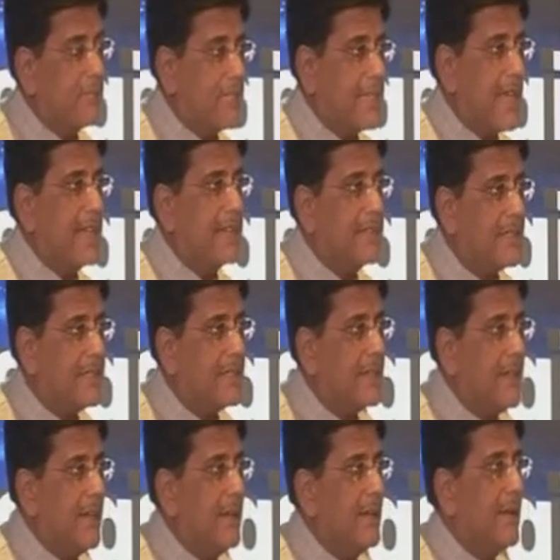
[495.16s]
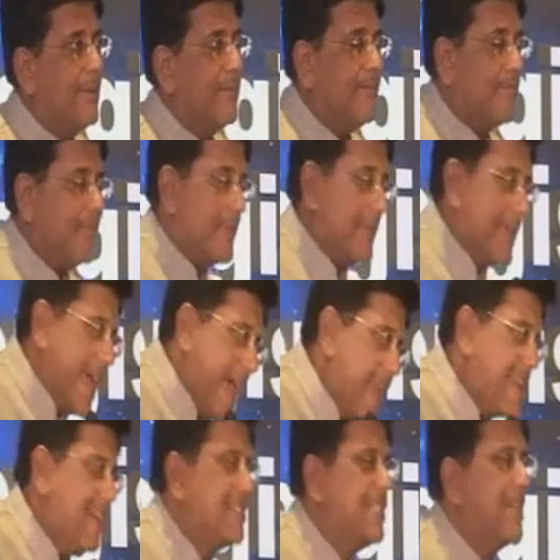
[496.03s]
sense,
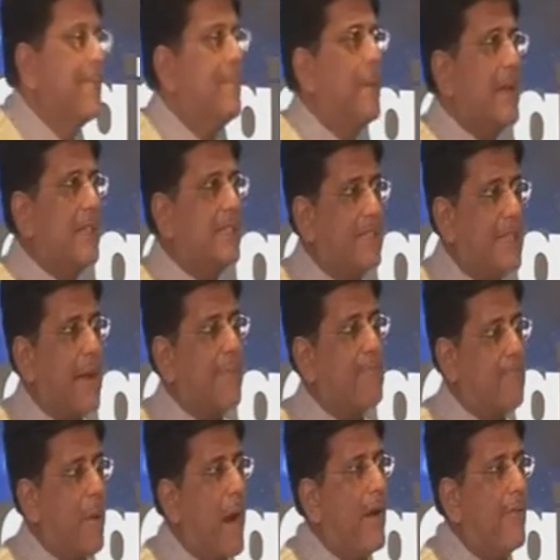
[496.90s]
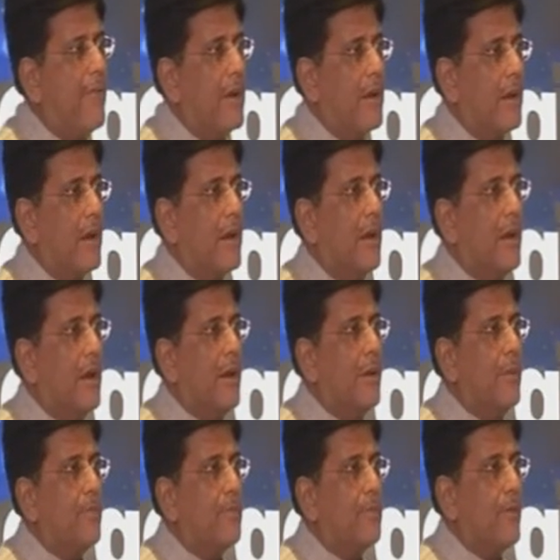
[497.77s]
energy brings that power
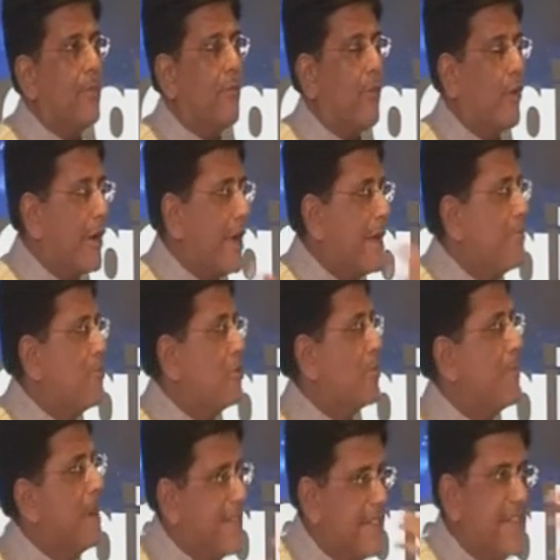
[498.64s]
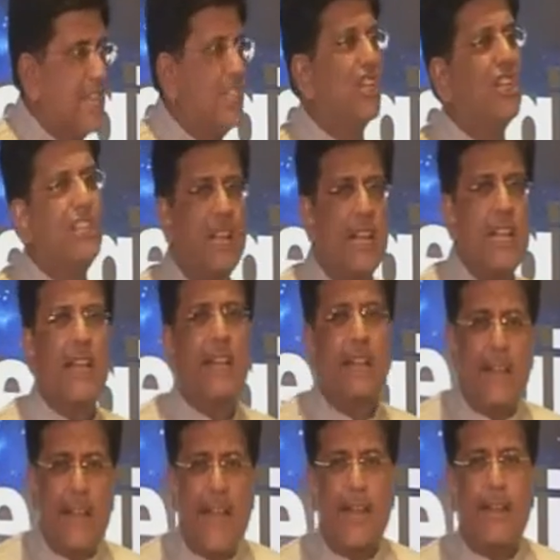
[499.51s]
for him to be digitally
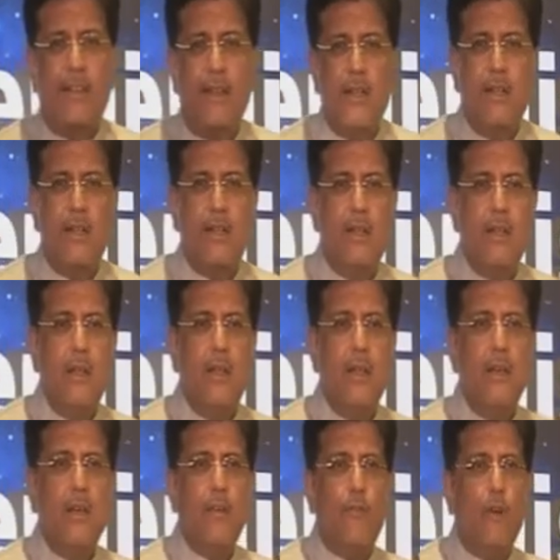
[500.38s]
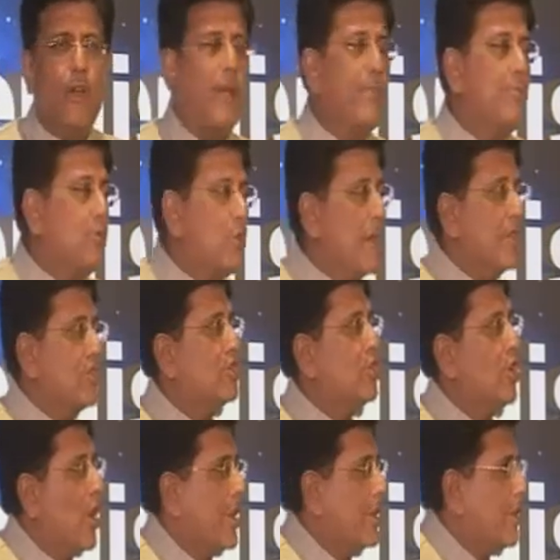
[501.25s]
connected, for him to
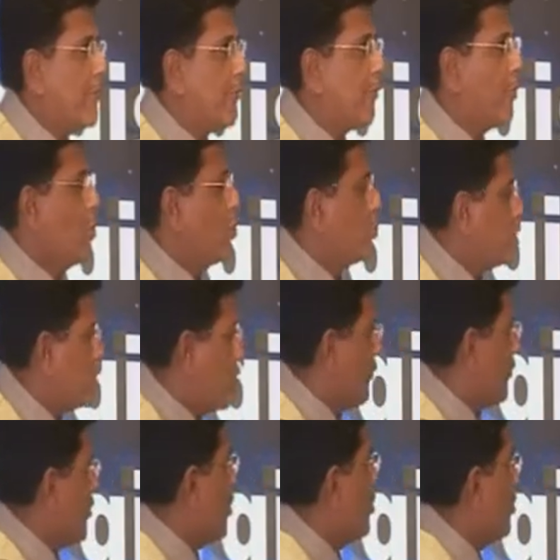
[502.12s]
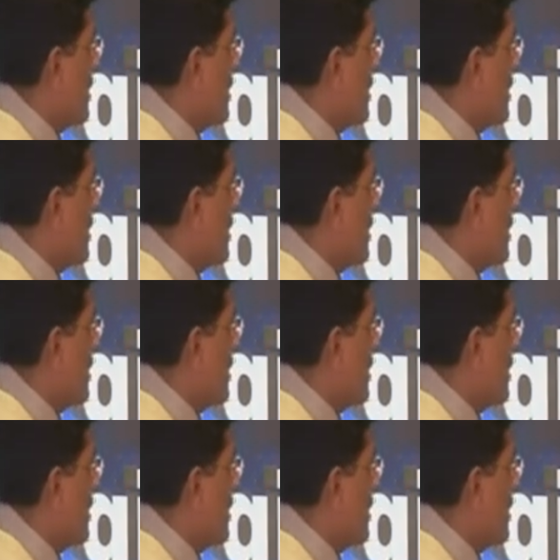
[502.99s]
enjoy the fruits of new